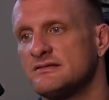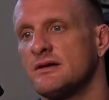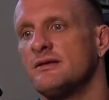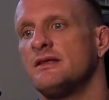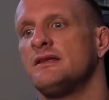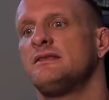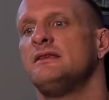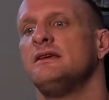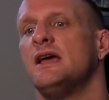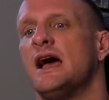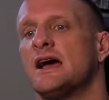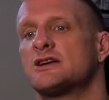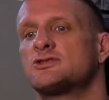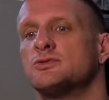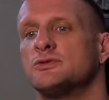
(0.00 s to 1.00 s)
so that the
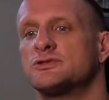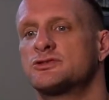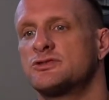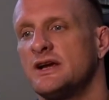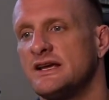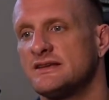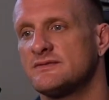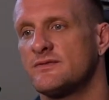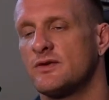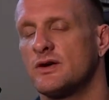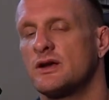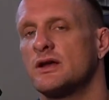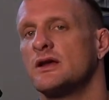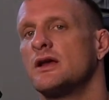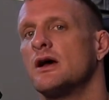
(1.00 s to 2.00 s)
actual
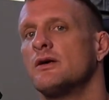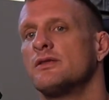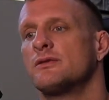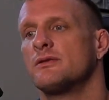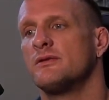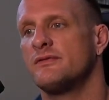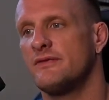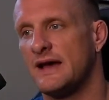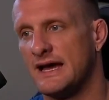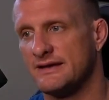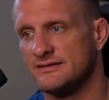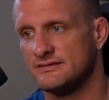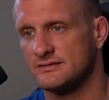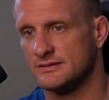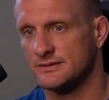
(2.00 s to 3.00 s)
transfer could go through
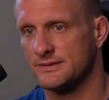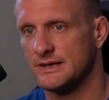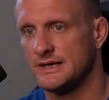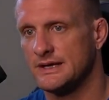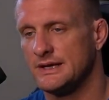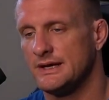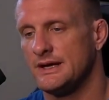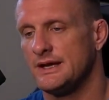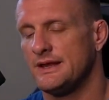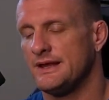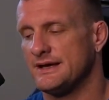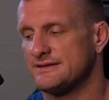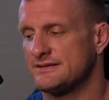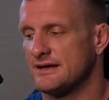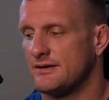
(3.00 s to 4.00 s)
faster.
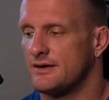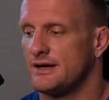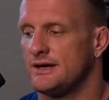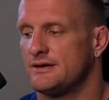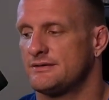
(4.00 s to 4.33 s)
That's how I